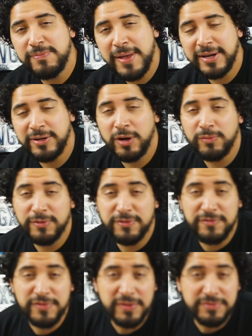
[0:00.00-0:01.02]
made it over
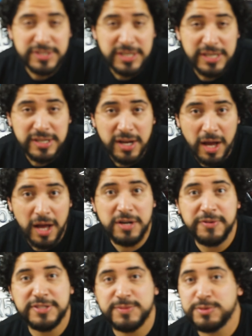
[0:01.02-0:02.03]

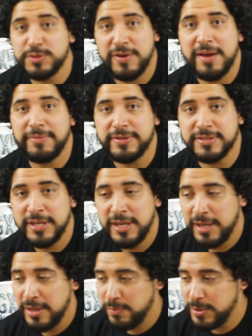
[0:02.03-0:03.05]
1,500 subscribers,
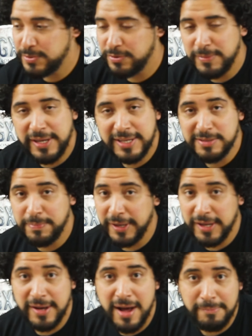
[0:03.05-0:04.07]
which for me, it's a big
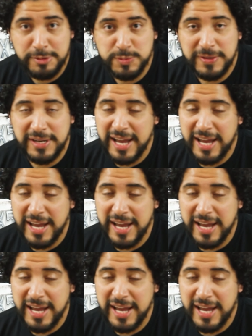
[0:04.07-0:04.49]
accomplishment.